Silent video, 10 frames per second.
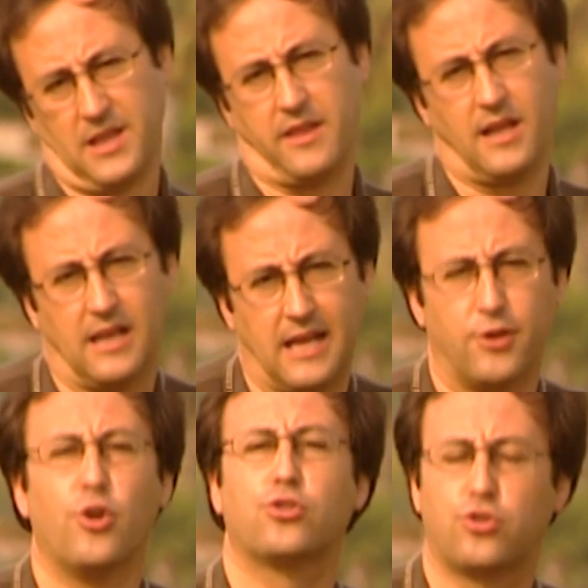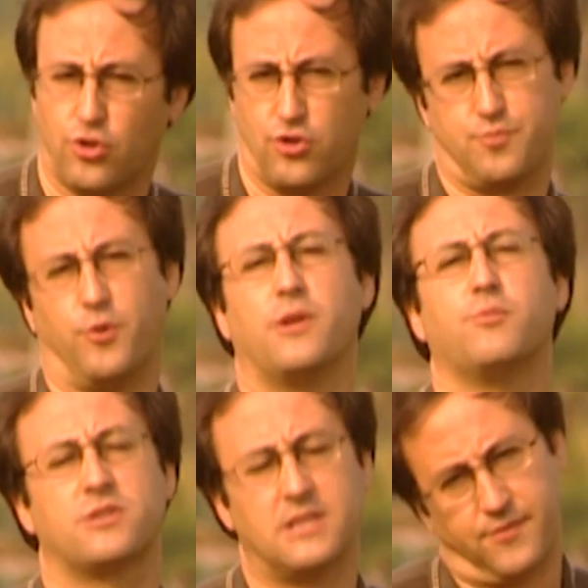beings have a right to decent
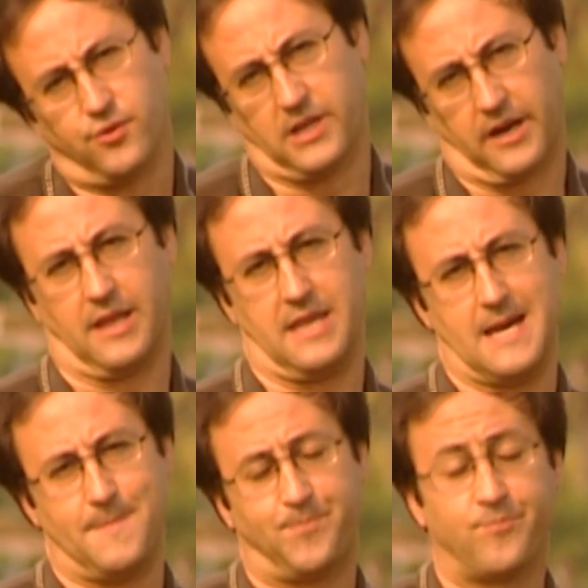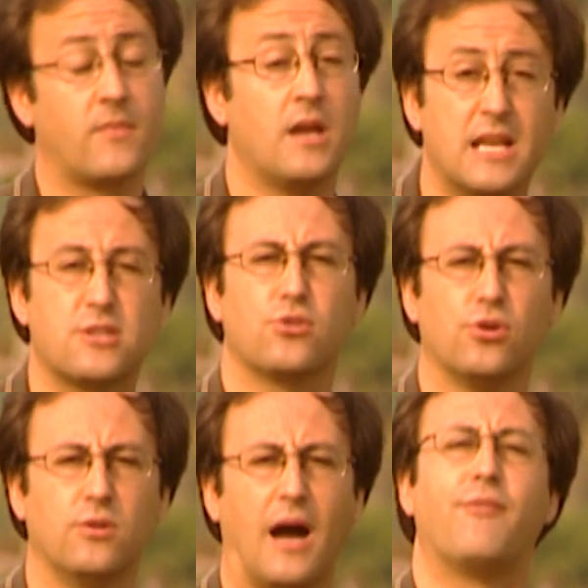housing, not everyone has that.
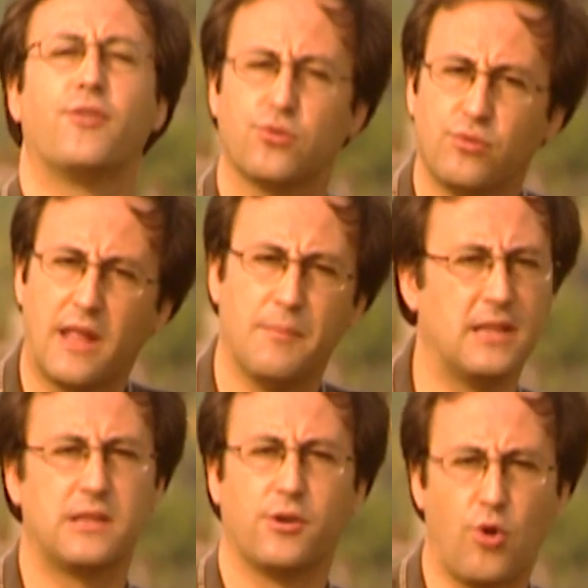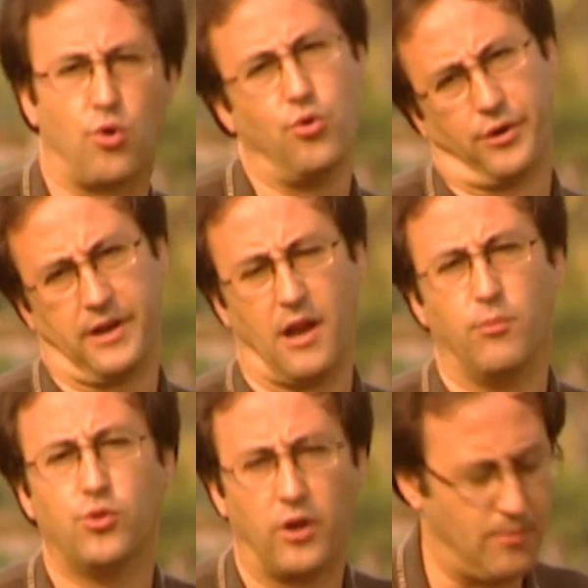Fortunately, this does not